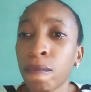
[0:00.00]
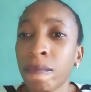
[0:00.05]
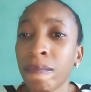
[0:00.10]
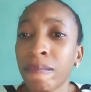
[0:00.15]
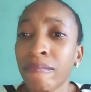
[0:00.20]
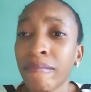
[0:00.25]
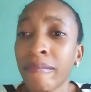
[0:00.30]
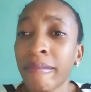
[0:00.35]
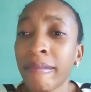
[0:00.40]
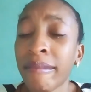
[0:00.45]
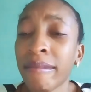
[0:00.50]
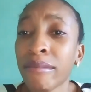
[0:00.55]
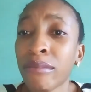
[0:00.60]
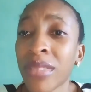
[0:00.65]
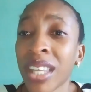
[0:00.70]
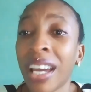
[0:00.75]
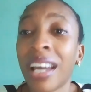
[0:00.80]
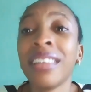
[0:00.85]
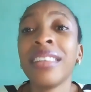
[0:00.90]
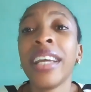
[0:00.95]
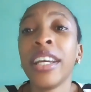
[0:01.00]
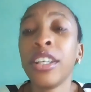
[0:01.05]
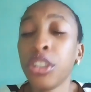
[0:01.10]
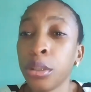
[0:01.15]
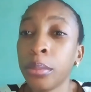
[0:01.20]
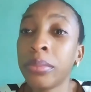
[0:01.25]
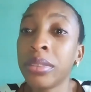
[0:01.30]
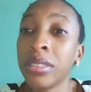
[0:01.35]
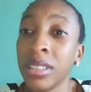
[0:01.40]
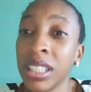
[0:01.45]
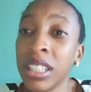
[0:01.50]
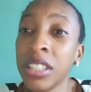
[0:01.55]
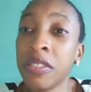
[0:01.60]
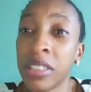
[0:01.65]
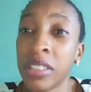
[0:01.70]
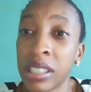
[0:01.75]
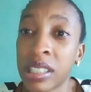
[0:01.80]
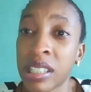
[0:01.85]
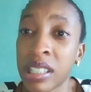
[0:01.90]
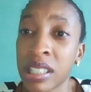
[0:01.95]
and then you believe it.
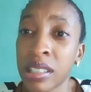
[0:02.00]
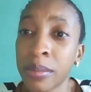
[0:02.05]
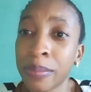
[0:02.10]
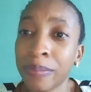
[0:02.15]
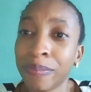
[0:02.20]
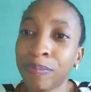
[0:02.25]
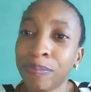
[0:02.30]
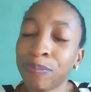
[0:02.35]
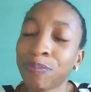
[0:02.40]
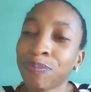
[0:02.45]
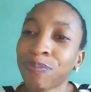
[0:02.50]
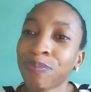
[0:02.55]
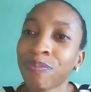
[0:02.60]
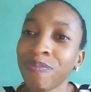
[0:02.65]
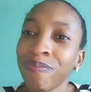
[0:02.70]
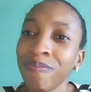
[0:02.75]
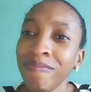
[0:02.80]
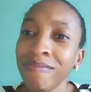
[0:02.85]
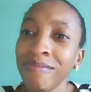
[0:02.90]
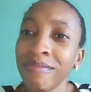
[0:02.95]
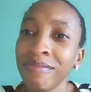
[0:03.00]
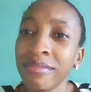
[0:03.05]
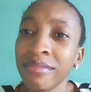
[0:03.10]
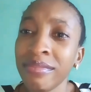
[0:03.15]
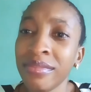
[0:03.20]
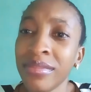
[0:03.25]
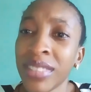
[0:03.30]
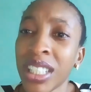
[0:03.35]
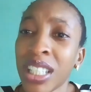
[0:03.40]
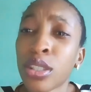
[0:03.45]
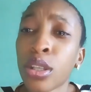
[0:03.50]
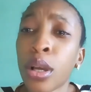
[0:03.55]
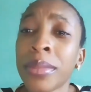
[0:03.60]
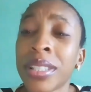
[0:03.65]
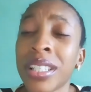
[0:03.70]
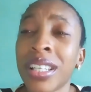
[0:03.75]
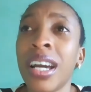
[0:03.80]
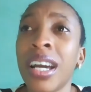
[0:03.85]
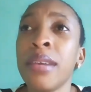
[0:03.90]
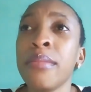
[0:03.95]
Sometimes it
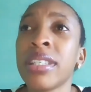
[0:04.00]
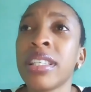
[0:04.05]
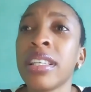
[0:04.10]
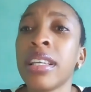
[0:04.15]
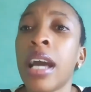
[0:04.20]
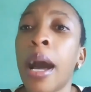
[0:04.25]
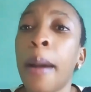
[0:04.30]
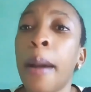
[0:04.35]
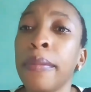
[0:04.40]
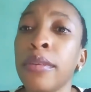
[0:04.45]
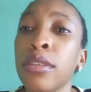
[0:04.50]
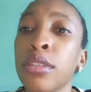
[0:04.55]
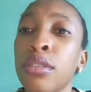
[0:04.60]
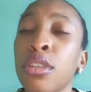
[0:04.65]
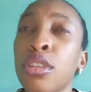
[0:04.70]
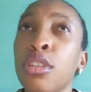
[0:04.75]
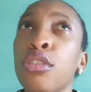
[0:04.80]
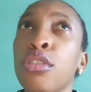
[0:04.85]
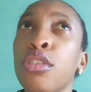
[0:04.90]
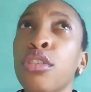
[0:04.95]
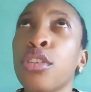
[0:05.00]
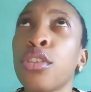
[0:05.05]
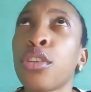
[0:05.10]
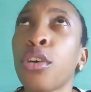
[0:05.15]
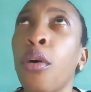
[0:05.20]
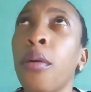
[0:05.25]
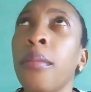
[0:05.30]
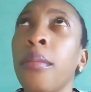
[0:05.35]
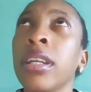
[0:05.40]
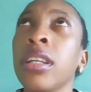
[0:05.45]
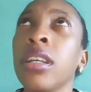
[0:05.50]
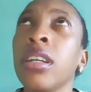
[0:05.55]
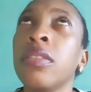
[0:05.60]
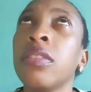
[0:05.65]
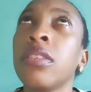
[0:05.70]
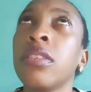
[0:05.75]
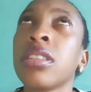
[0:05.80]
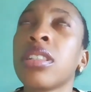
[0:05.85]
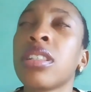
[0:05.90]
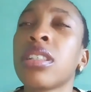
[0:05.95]
happens to so many of us.
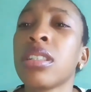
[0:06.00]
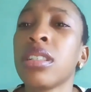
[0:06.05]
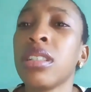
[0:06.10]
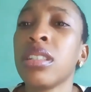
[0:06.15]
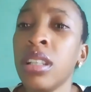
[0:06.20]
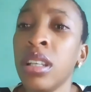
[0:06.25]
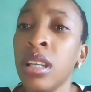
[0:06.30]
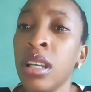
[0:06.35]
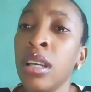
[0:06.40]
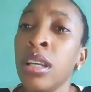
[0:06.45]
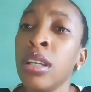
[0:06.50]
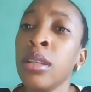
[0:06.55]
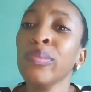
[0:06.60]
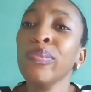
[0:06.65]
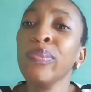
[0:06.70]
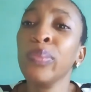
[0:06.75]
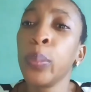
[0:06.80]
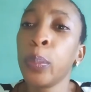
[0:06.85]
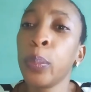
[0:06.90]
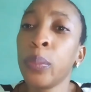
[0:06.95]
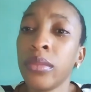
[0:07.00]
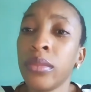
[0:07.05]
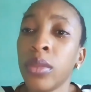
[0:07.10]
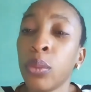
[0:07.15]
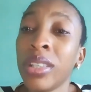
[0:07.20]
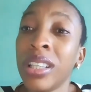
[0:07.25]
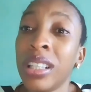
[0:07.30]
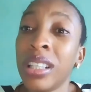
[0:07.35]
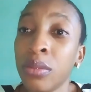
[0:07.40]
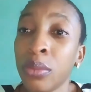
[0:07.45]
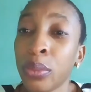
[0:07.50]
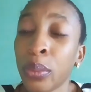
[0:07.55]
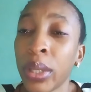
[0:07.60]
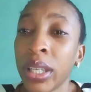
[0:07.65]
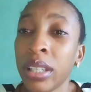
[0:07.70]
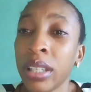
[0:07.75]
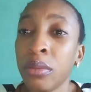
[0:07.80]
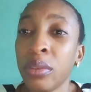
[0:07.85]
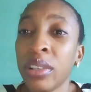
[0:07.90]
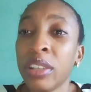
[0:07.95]
We fall
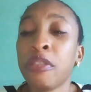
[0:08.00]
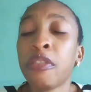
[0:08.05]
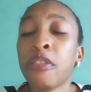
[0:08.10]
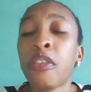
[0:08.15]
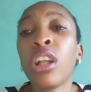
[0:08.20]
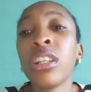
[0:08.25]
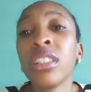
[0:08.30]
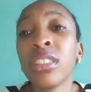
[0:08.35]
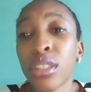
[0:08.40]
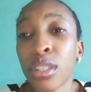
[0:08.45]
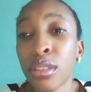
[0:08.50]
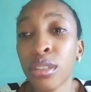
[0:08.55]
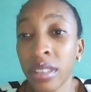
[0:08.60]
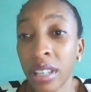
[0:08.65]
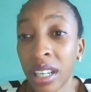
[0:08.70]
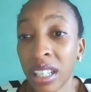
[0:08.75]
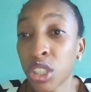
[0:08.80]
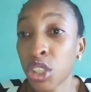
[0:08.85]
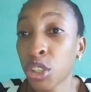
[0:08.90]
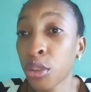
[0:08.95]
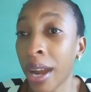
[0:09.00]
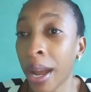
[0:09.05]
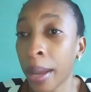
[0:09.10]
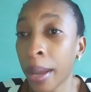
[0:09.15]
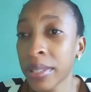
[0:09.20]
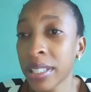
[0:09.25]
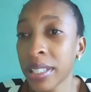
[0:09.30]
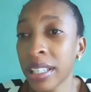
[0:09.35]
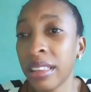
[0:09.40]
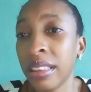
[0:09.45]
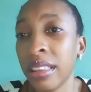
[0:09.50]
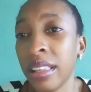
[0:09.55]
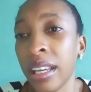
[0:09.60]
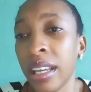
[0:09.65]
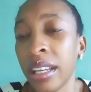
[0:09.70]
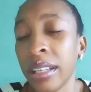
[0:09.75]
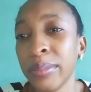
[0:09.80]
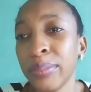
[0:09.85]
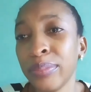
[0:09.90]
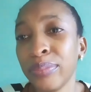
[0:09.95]
into their traps, and then
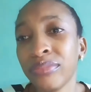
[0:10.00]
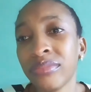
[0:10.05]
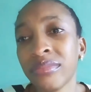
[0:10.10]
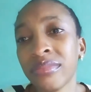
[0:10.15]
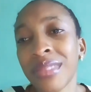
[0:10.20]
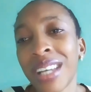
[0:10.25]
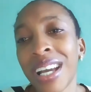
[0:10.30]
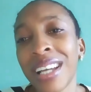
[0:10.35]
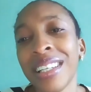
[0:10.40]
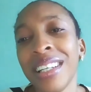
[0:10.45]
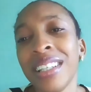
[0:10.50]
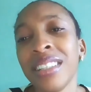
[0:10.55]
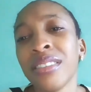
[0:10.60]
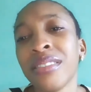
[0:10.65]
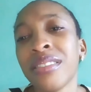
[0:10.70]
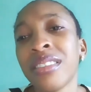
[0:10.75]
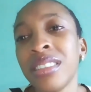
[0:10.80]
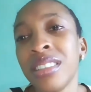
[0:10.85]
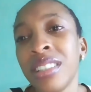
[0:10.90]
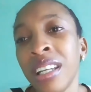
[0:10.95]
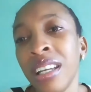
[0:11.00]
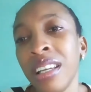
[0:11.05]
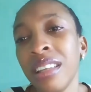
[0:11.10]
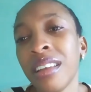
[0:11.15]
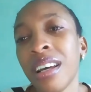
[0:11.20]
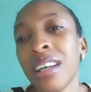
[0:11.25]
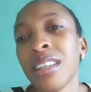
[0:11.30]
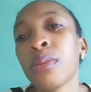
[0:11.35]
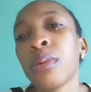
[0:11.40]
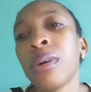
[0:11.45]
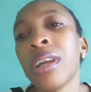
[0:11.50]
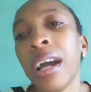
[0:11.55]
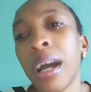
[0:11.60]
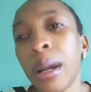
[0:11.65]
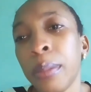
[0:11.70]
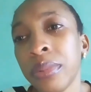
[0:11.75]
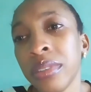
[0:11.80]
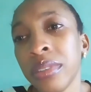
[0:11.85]
at the end of the day, that's what happens.